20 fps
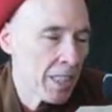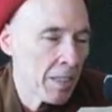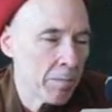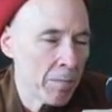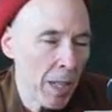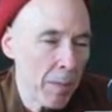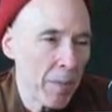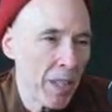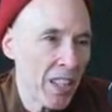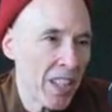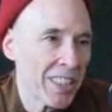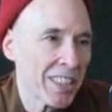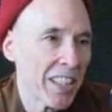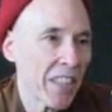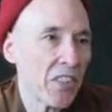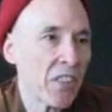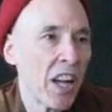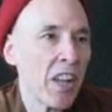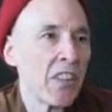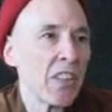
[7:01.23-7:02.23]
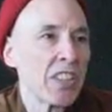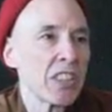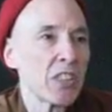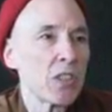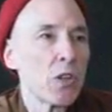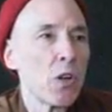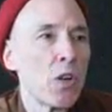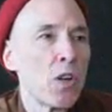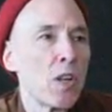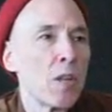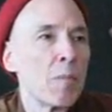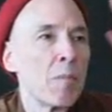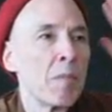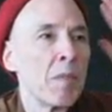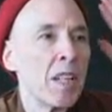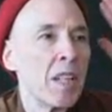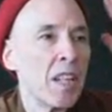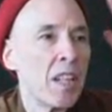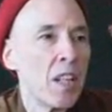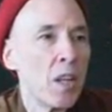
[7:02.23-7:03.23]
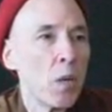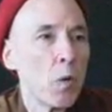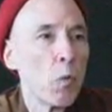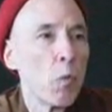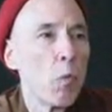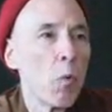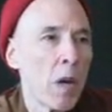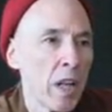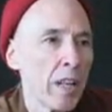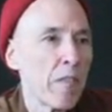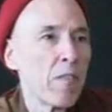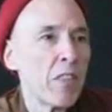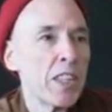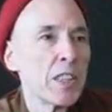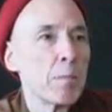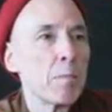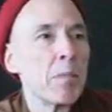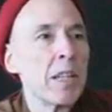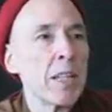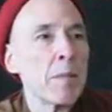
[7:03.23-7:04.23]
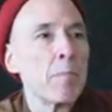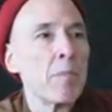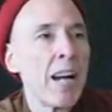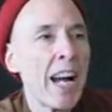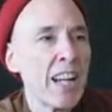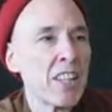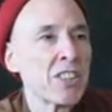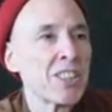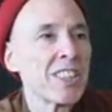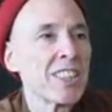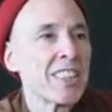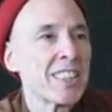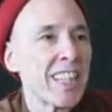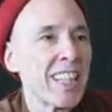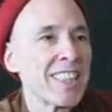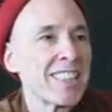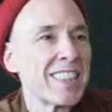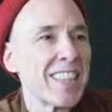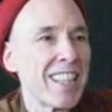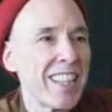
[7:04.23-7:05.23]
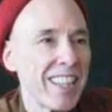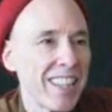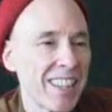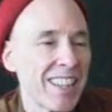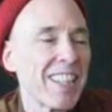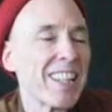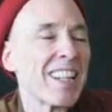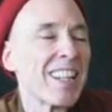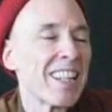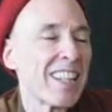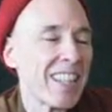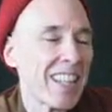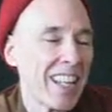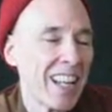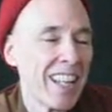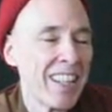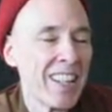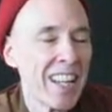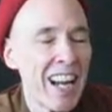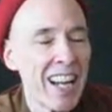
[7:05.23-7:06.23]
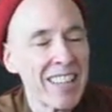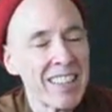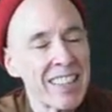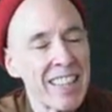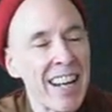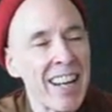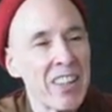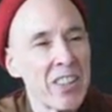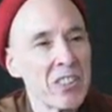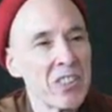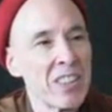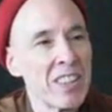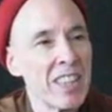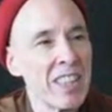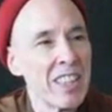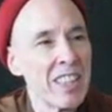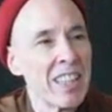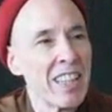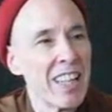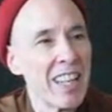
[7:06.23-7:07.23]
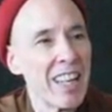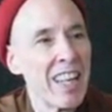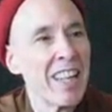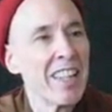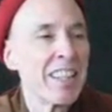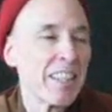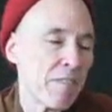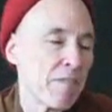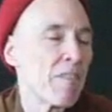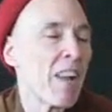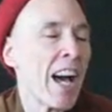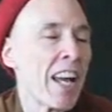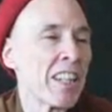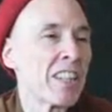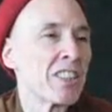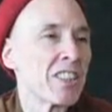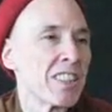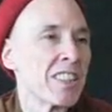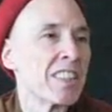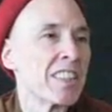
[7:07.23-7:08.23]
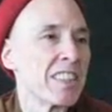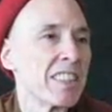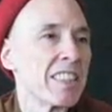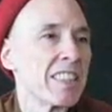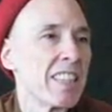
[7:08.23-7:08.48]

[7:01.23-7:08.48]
maybe there's a thunderstorm, one of these big branches gets hit and knocked down, and it vanishes.